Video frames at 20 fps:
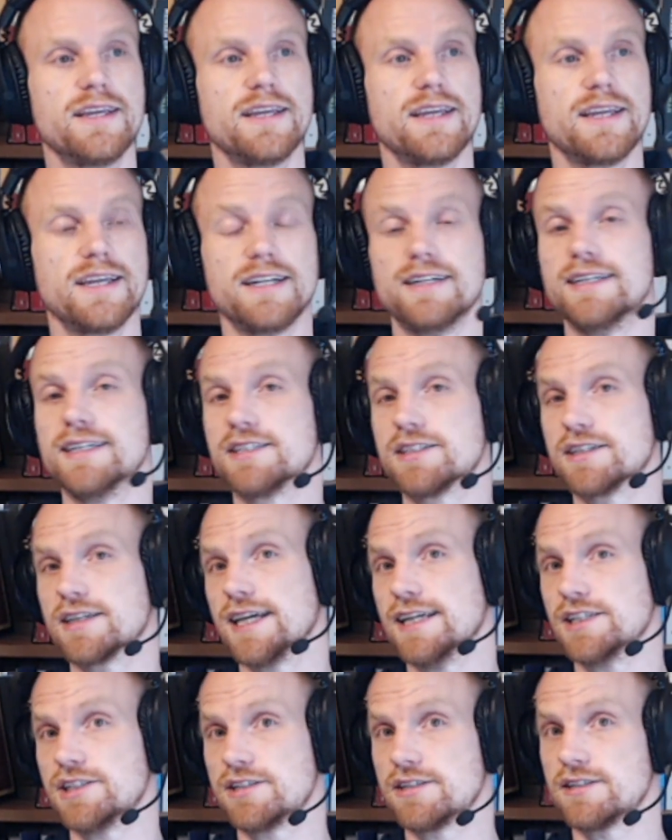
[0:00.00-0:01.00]
In this
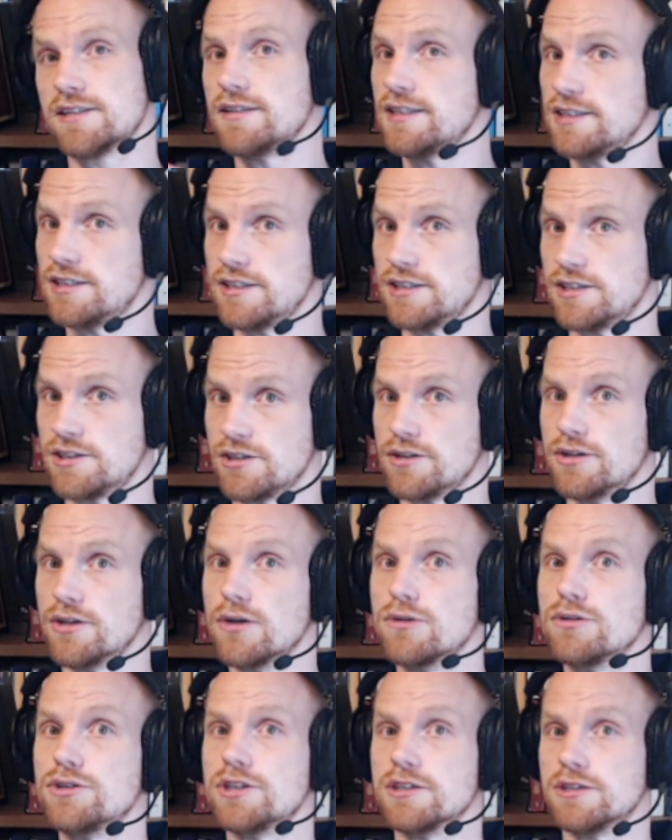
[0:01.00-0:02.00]
case, this is a
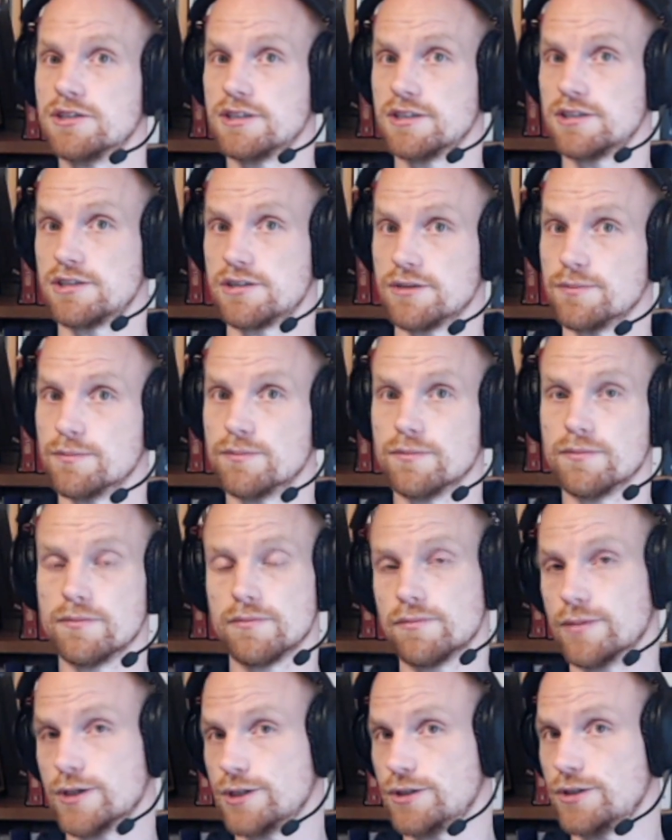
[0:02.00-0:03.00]
Notion system,
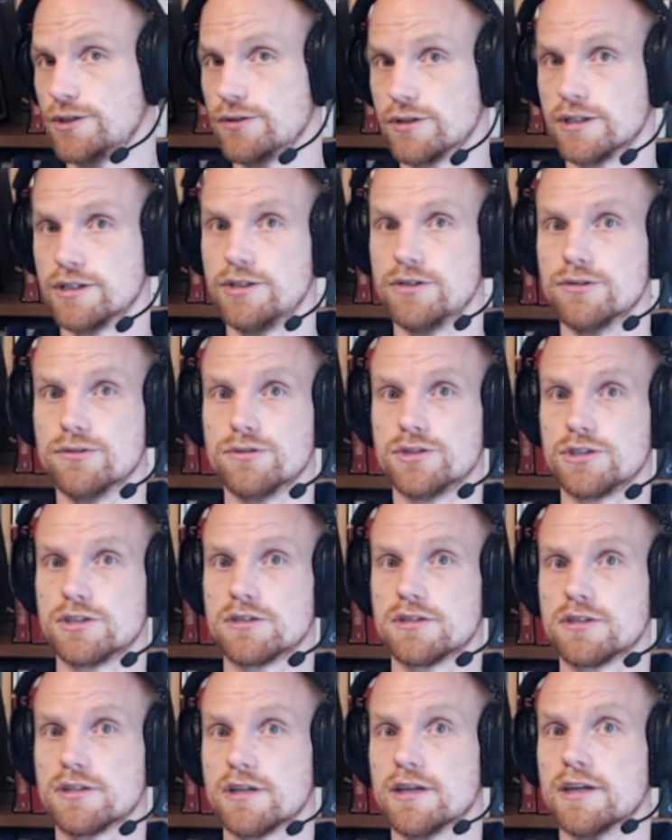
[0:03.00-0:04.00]
but you can
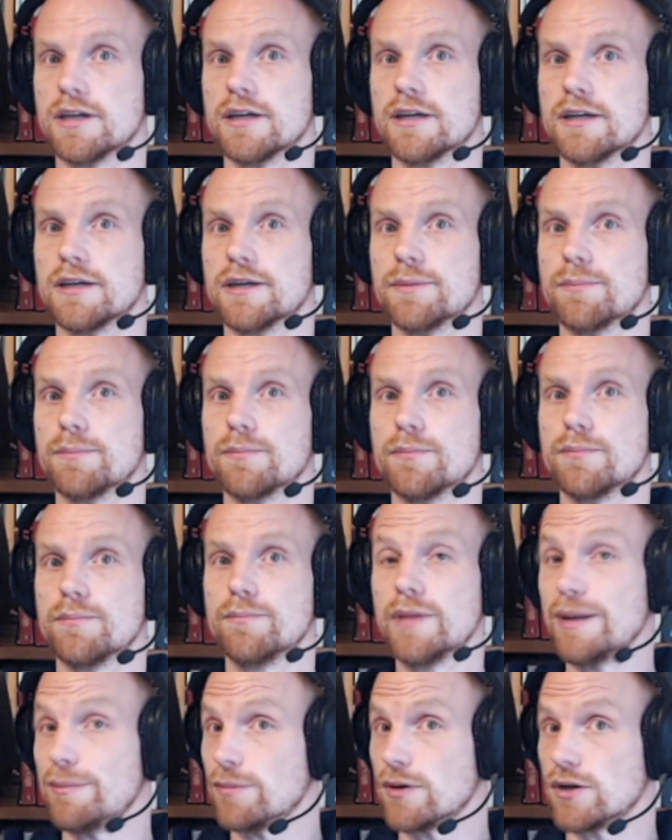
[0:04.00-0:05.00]
use
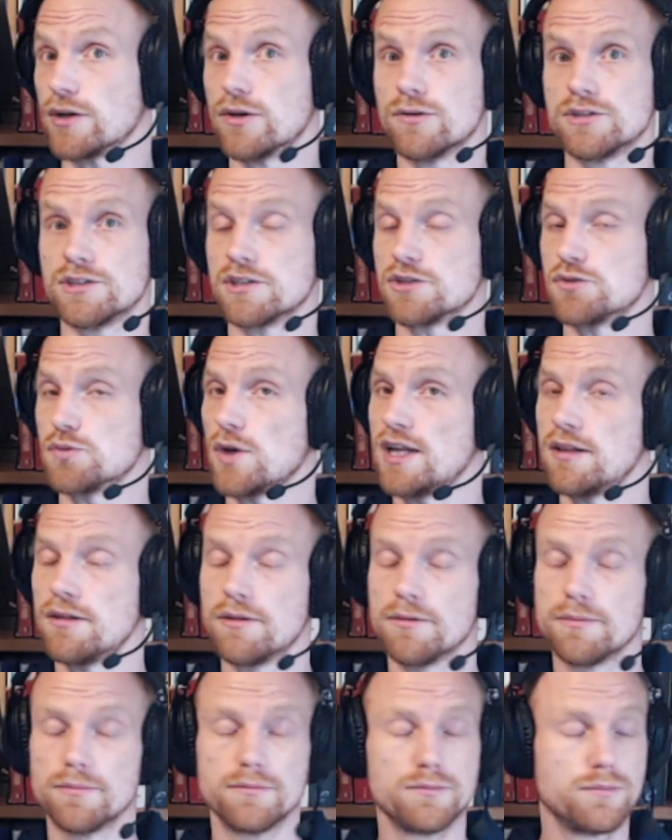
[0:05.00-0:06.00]
paper notes as well,
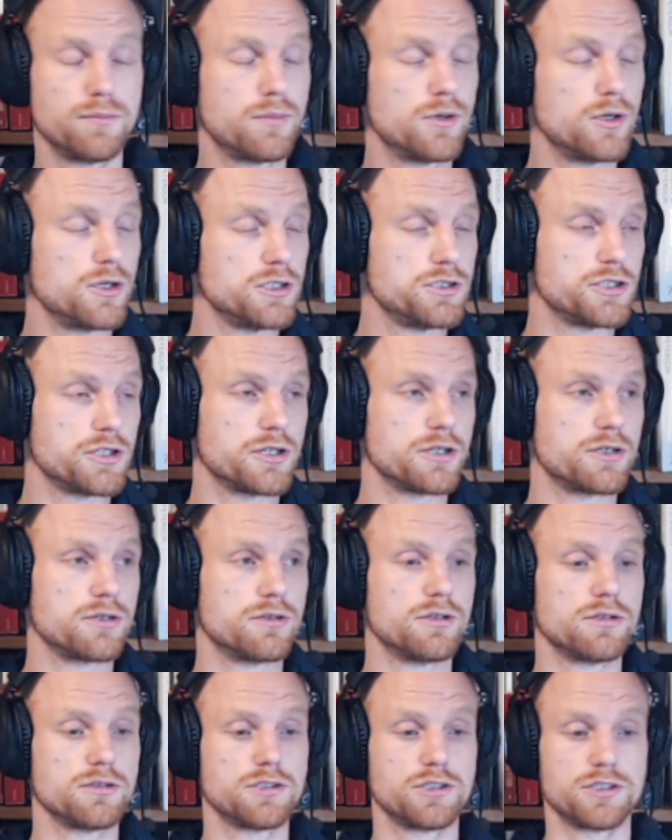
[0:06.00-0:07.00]
bullet
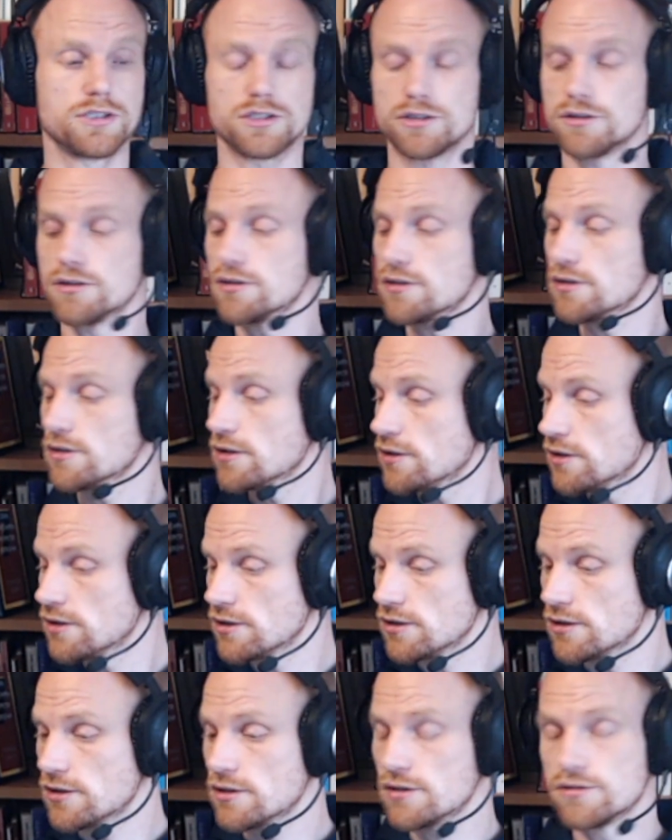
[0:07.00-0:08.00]
journal, just
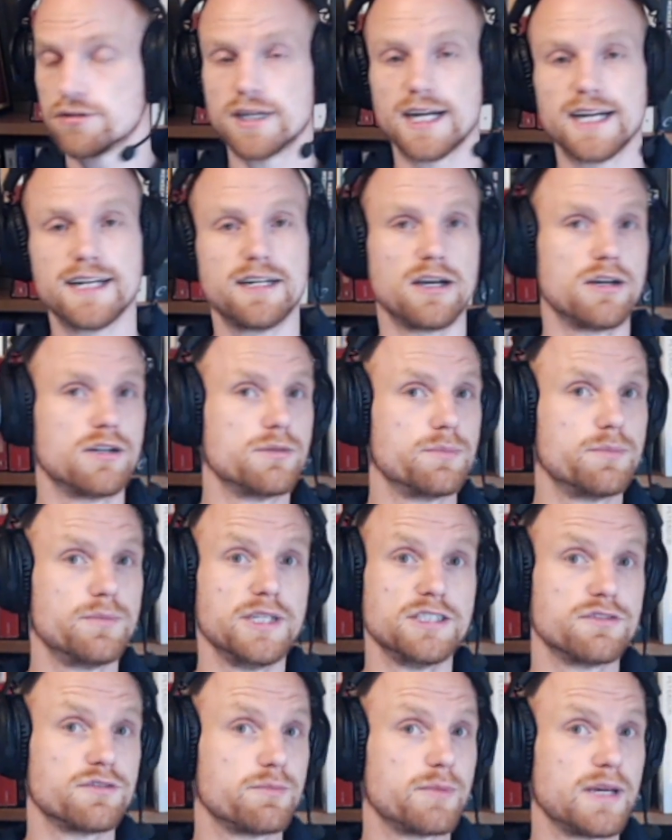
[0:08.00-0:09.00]
write down a
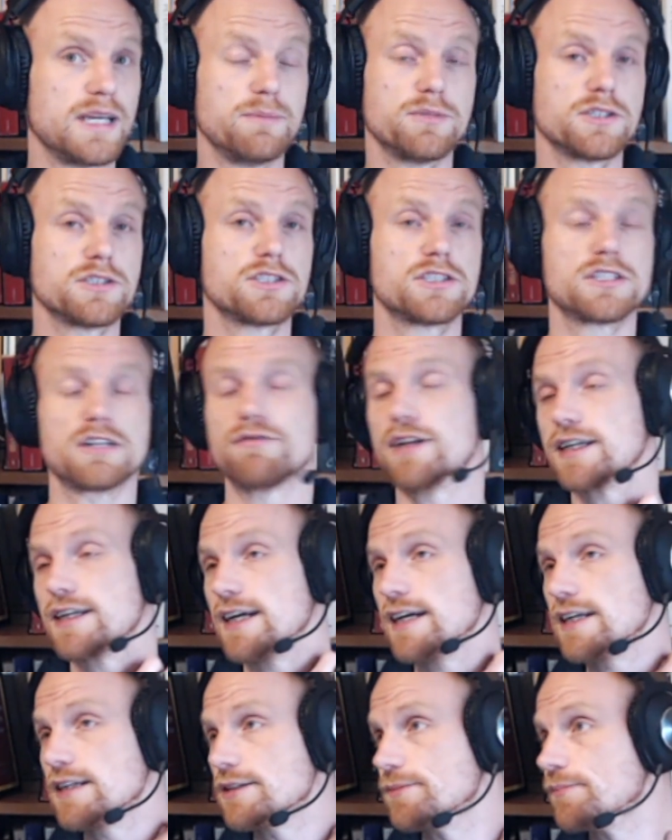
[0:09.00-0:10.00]
piece of paper, stuff like
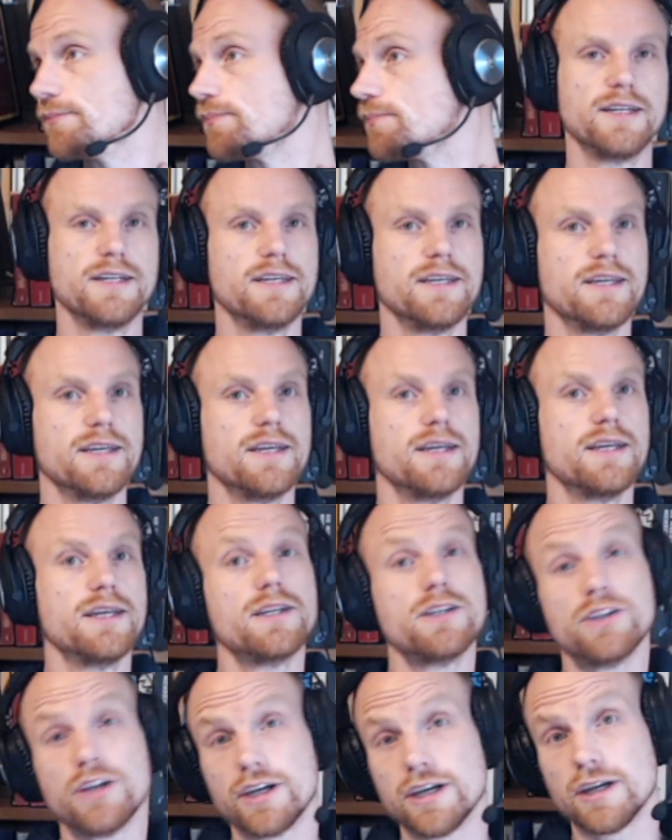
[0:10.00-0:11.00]
that.
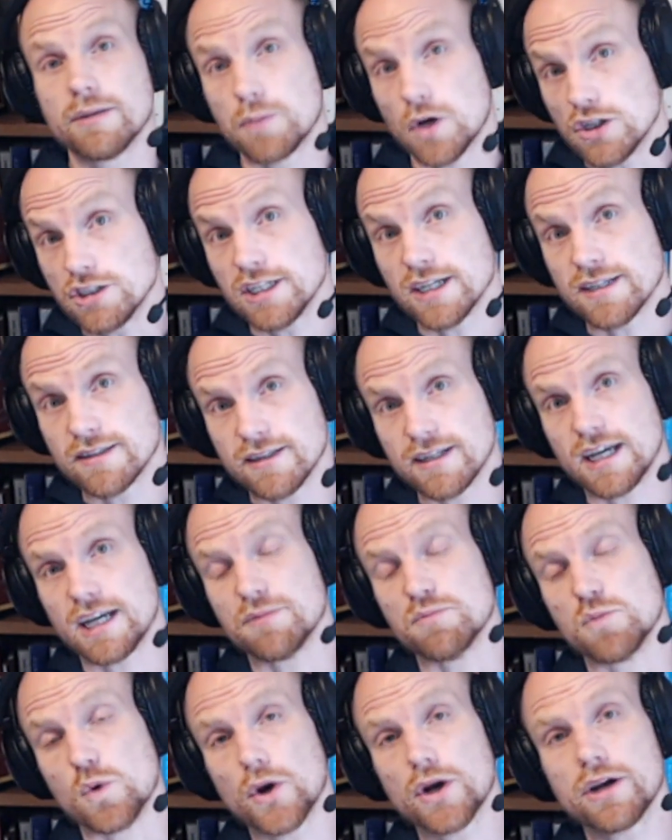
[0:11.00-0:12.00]
The project that
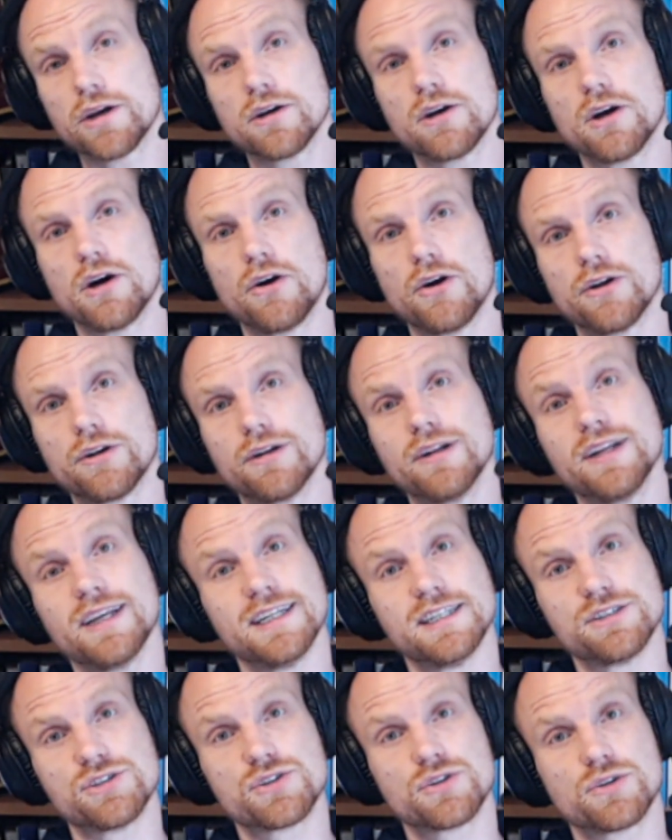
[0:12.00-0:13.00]
I'm working on
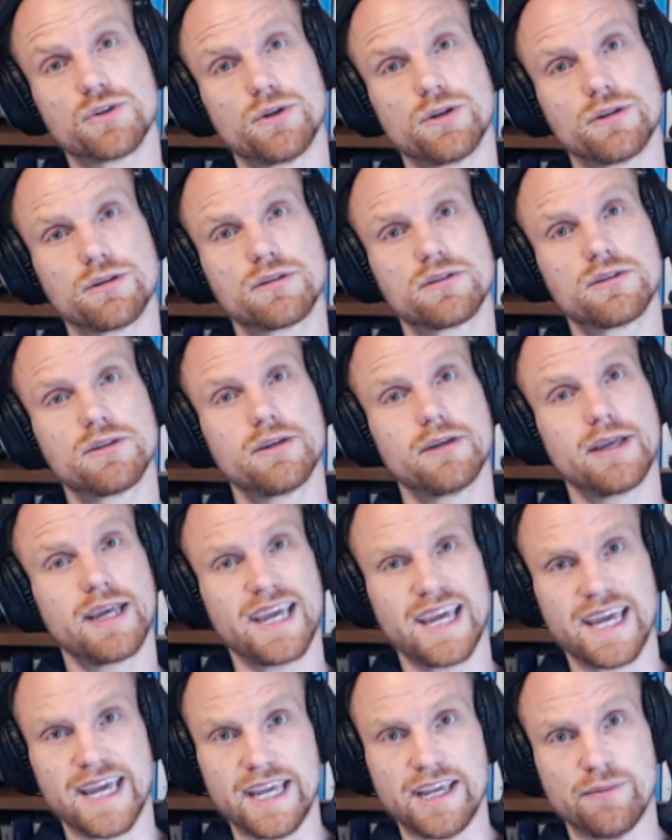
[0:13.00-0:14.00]
is called
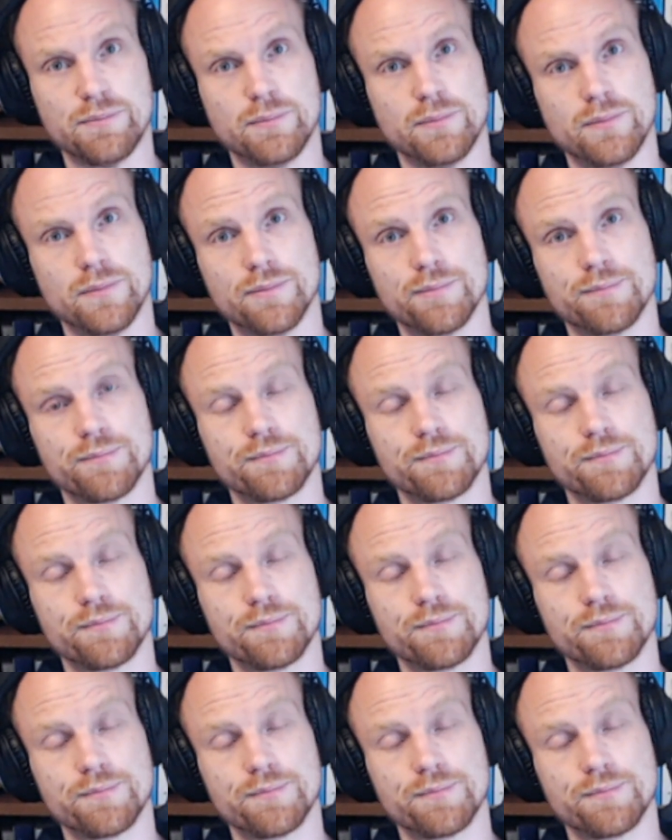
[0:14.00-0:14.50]
AIM.